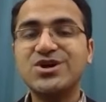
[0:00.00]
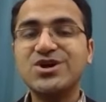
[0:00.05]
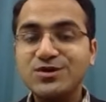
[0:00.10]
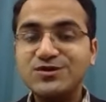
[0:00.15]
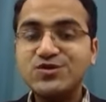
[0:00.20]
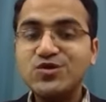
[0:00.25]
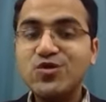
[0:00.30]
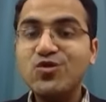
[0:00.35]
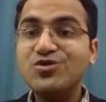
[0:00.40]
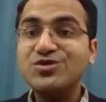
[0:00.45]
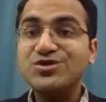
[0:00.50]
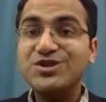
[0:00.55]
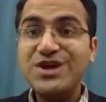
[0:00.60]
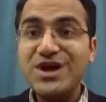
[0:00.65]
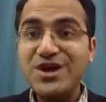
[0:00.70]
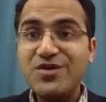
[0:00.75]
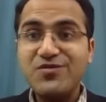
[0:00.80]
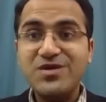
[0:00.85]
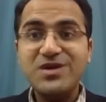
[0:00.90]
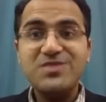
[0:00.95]
So
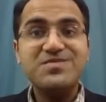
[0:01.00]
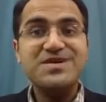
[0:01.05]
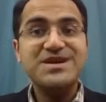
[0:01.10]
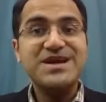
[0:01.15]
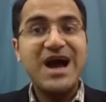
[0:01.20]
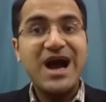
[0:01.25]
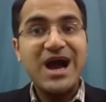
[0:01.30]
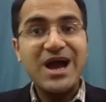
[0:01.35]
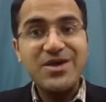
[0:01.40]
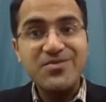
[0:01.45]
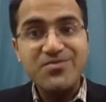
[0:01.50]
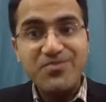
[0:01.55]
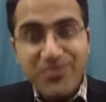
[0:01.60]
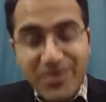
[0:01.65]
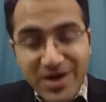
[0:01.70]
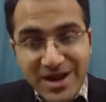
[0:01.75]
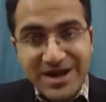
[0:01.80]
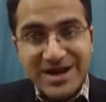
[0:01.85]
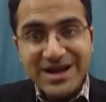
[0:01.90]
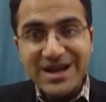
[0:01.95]
there will be
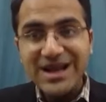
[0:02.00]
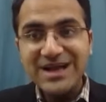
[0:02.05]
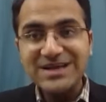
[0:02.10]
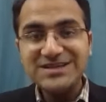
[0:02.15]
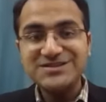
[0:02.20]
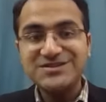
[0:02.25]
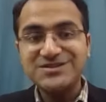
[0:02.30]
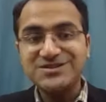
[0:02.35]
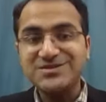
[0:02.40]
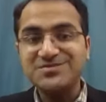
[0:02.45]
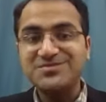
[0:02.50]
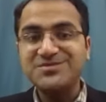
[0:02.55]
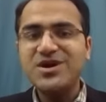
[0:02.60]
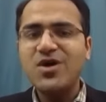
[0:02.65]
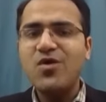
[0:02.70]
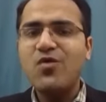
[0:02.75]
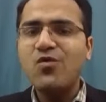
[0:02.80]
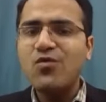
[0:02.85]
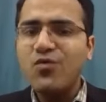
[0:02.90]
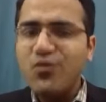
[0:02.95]

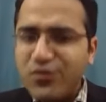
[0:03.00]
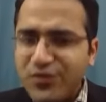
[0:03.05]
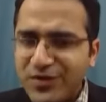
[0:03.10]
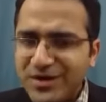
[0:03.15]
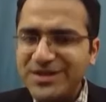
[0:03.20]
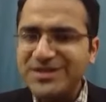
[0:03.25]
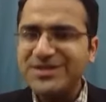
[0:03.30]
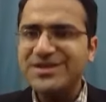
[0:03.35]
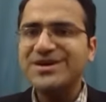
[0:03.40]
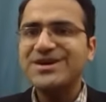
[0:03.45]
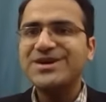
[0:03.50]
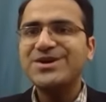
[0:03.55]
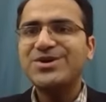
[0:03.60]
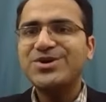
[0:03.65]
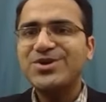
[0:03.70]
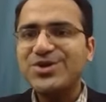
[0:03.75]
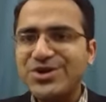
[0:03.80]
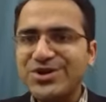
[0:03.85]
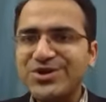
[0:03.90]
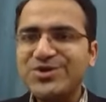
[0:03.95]
hyperglycemia with
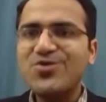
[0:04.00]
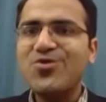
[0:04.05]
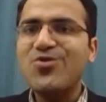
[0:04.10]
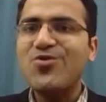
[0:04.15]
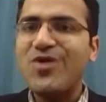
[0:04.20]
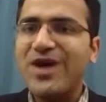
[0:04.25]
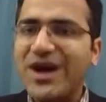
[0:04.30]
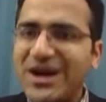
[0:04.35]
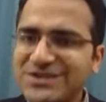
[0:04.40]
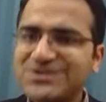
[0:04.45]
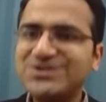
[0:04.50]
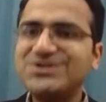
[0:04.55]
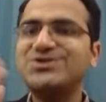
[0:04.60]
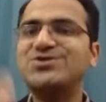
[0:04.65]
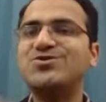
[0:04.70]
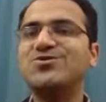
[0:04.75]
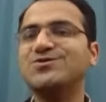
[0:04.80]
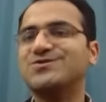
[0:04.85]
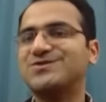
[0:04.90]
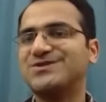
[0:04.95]

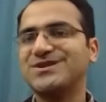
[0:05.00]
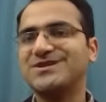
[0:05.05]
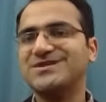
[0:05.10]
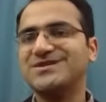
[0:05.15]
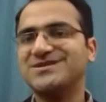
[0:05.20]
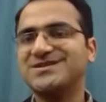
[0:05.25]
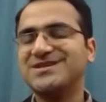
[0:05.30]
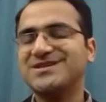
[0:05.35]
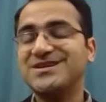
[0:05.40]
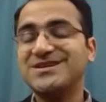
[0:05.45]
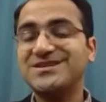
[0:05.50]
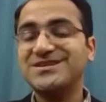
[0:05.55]
ketoacidosis